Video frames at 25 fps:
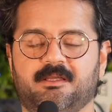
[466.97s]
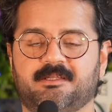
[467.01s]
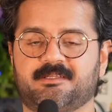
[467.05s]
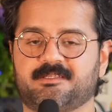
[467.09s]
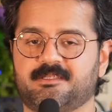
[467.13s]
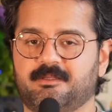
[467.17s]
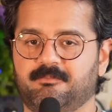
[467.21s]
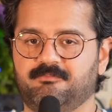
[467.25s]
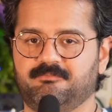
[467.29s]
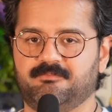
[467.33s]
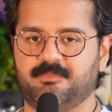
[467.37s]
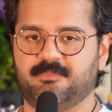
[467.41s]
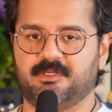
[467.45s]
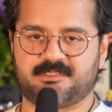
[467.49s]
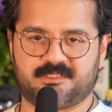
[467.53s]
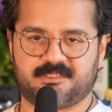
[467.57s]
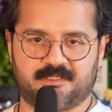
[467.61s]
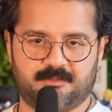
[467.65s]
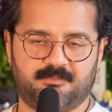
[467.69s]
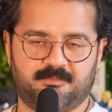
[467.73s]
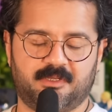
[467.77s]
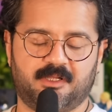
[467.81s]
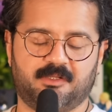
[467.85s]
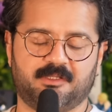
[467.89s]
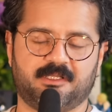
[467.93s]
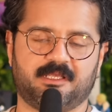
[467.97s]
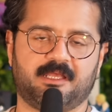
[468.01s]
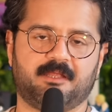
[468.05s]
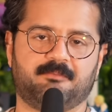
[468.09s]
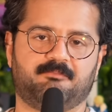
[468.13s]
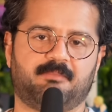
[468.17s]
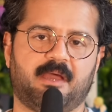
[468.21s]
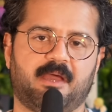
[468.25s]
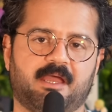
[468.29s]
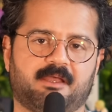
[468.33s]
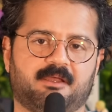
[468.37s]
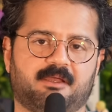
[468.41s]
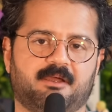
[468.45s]
It's the building
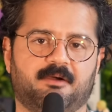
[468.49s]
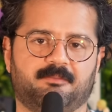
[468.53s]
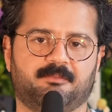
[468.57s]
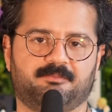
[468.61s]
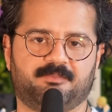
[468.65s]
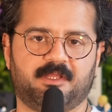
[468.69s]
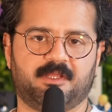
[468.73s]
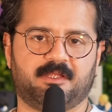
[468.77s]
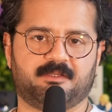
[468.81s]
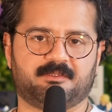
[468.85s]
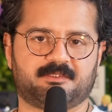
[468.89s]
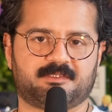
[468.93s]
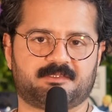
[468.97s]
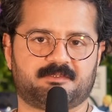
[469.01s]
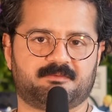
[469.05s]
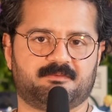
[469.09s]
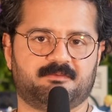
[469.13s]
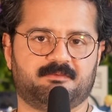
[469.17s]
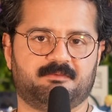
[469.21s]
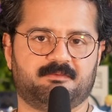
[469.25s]
it back up that's